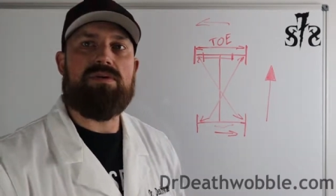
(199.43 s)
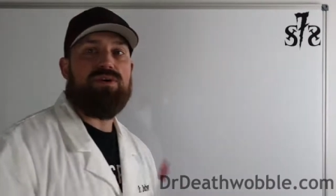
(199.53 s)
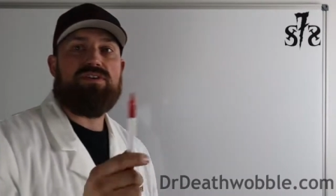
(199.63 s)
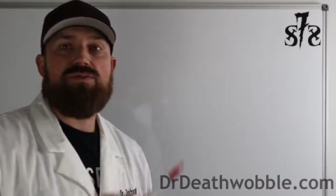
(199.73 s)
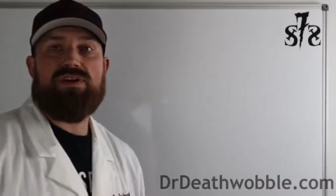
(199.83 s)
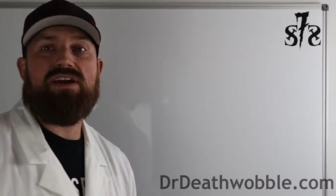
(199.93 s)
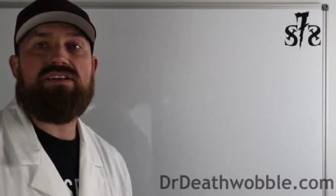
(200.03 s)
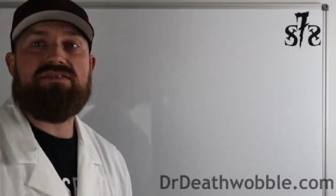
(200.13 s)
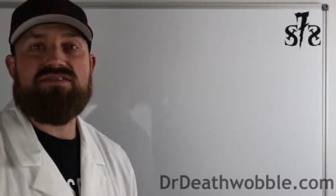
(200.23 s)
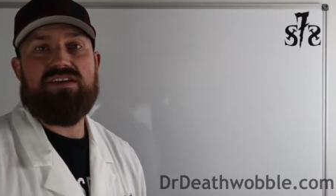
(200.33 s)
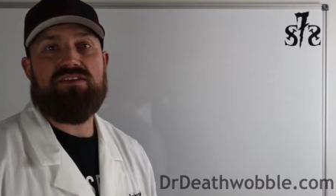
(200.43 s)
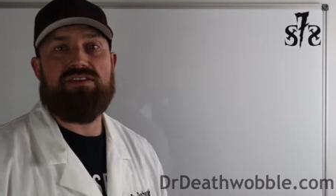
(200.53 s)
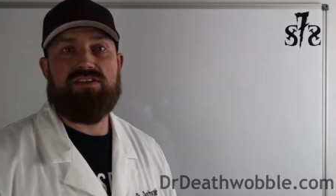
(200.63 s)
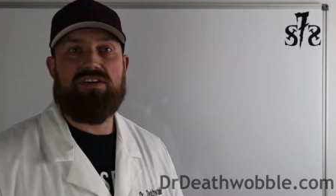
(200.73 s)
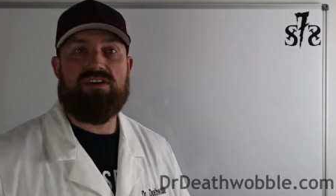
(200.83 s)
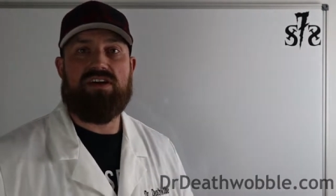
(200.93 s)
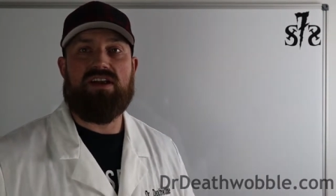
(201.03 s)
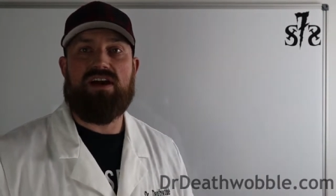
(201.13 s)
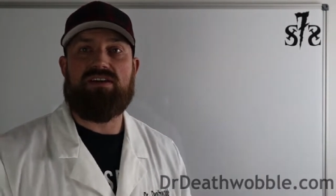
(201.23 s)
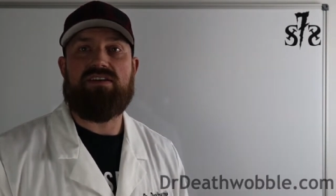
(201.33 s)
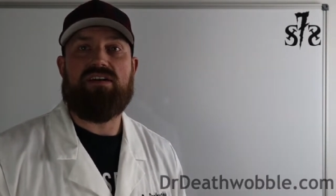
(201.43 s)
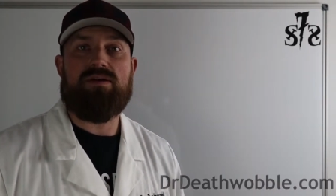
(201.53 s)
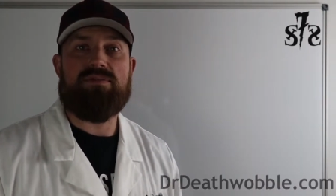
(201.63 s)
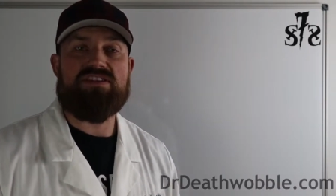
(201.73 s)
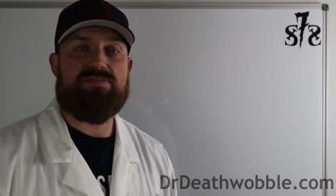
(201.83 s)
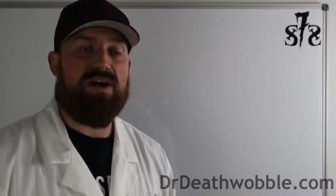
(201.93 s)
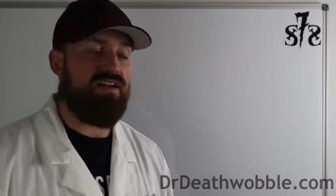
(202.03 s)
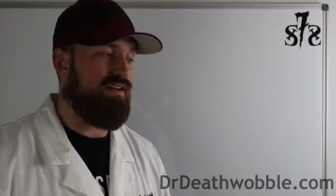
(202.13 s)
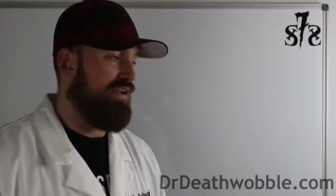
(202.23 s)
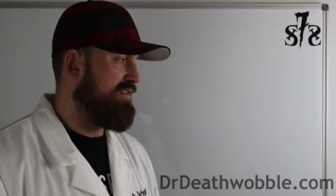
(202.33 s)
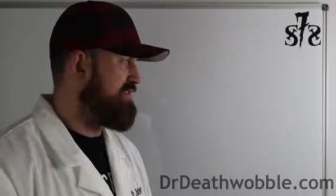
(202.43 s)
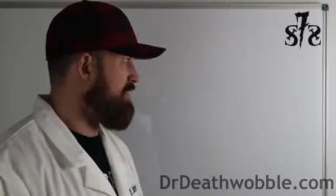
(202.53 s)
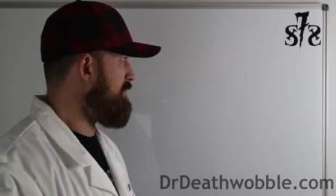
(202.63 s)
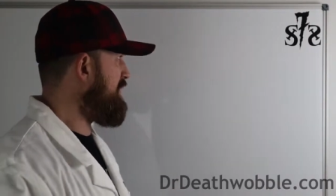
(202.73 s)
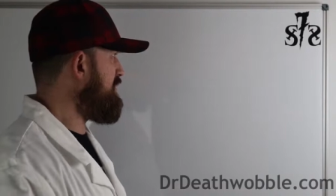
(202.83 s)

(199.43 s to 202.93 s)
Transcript: Two other quick angles that you're gonna get on the alignment spec is gonna be